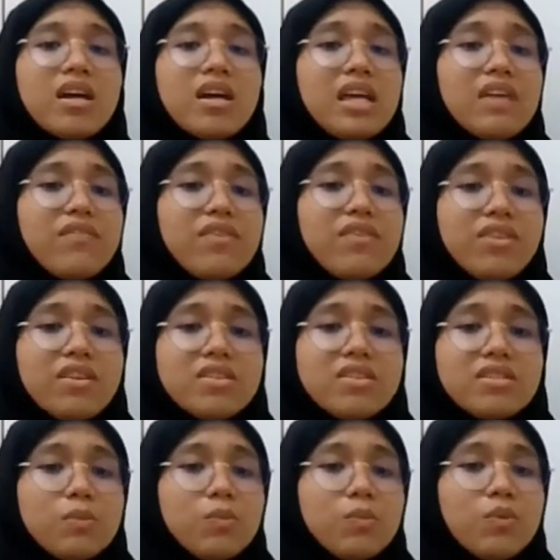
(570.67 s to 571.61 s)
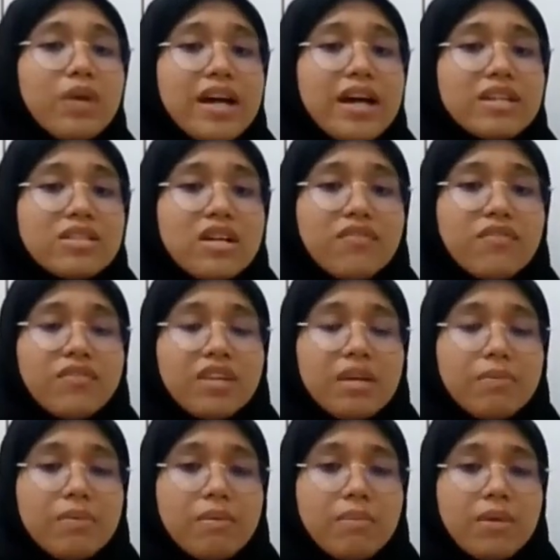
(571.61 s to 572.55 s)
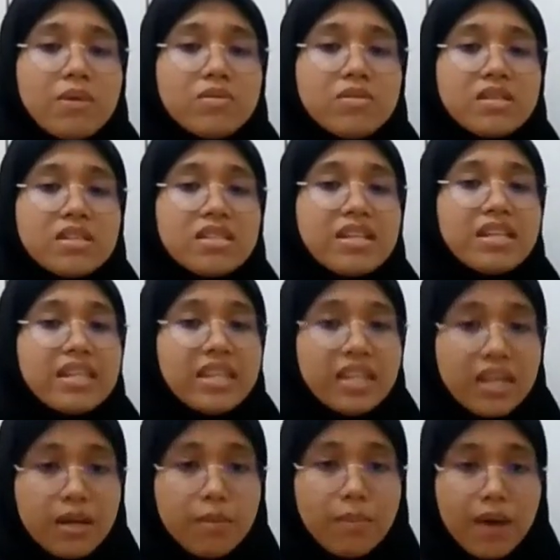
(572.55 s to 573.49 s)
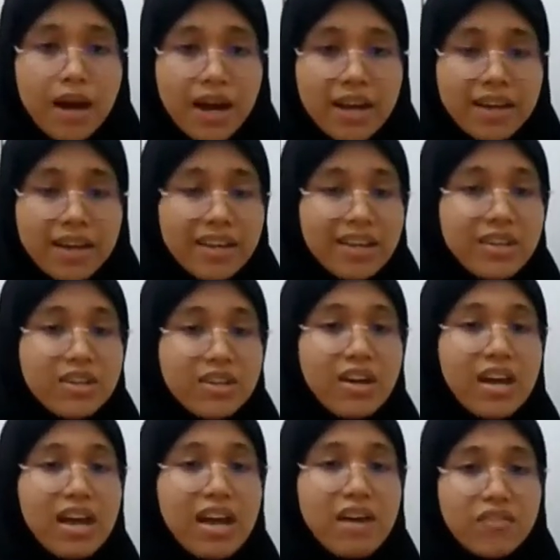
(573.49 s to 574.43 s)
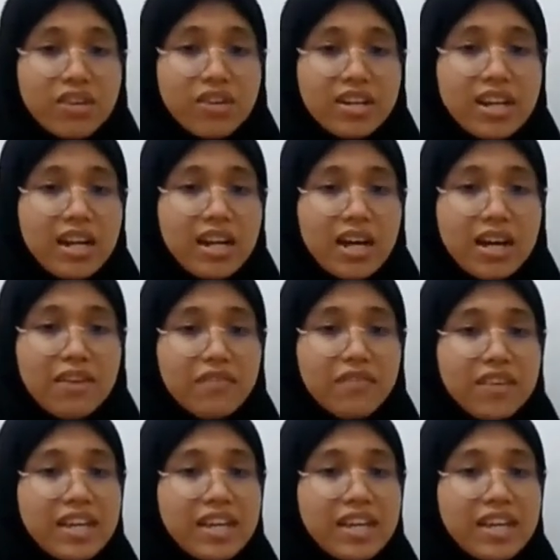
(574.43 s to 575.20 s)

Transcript: Even the simple act of keeping mountains nearby in your everyday life,